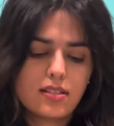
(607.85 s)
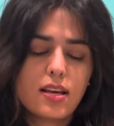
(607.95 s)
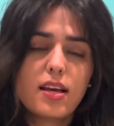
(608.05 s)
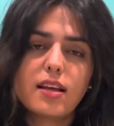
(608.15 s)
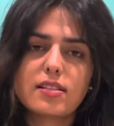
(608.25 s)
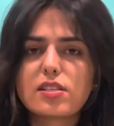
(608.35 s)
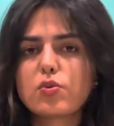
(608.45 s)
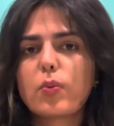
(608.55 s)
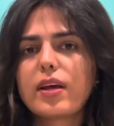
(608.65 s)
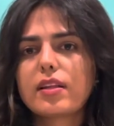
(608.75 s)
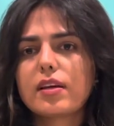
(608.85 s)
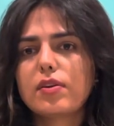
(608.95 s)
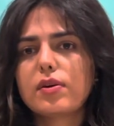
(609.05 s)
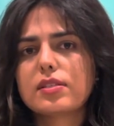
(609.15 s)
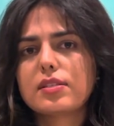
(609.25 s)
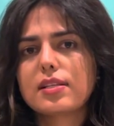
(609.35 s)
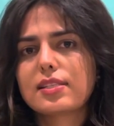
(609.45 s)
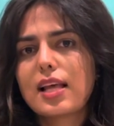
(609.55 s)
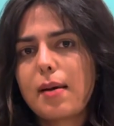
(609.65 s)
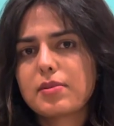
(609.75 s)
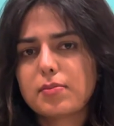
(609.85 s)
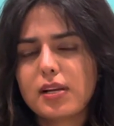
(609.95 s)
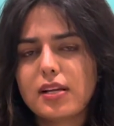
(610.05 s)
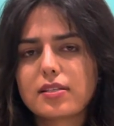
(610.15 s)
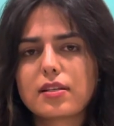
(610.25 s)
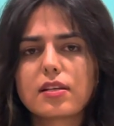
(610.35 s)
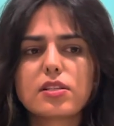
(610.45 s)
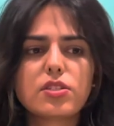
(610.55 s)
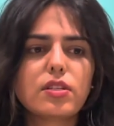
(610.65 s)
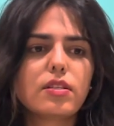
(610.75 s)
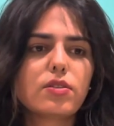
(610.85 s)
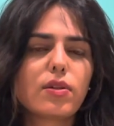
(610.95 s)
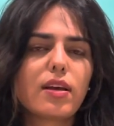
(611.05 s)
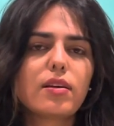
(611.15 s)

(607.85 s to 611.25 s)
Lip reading: in such a way that it's an exam simulated condition, so that